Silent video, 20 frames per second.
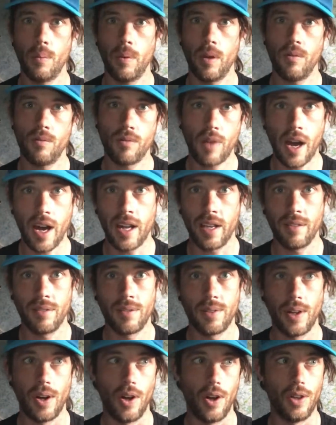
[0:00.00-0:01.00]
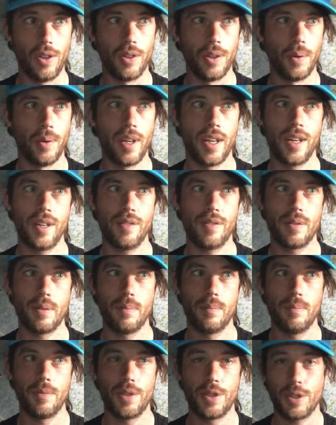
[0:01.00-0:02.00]
ran all the way
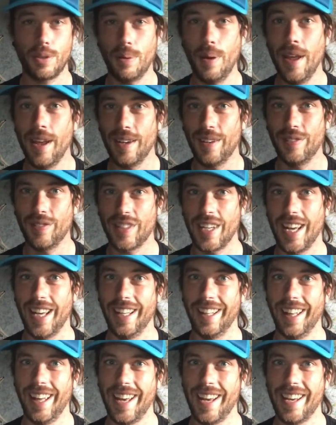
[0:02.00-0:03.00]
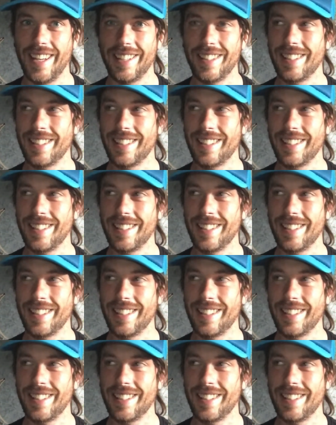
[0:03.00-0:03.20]
from the summit of Dale Head